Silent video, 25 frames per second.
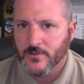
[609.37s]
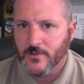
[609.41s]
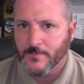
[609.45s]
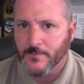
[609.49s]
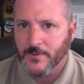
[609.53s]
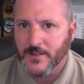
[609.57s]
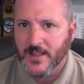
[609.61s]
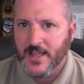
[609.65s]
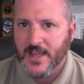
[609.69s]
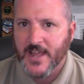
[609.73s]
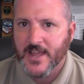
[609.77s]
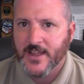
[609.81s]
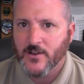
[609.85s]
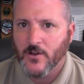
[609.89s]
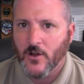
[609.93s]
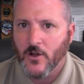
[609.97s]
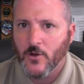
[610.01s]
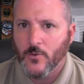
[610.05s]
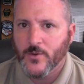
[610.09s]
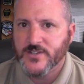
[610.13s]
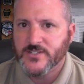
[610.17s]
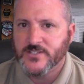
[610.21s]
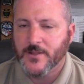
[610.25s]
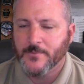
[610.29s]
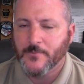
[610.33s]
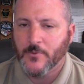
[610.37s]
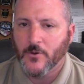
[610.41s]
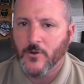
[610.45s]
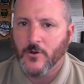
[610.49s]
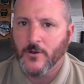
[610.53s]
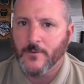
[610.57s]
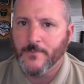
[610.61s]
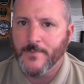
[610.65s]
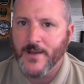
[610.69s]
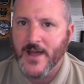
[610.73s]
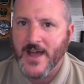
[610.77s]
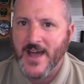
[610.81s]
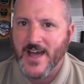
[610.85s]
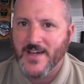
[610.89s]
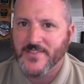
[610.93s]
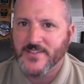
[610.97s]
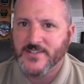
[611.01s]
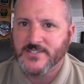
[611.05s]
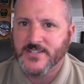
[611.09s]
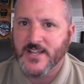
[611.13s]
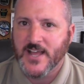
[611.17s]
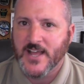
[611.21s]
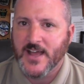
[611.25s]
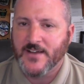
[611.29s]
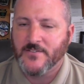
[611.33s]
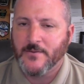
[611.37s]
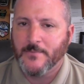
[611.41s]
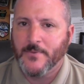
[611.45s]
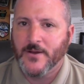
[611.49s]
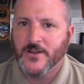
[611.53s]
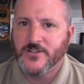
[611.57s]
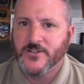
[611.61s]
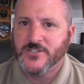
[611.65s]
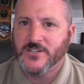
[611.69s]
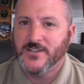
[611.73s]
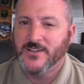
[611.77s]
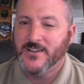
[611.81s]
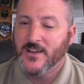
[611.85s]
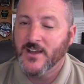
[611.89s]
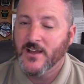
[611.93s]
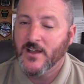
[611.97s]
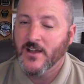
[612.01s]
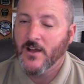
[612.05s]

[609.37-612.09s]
The plan, always in the Borough of Bath, is to have a budget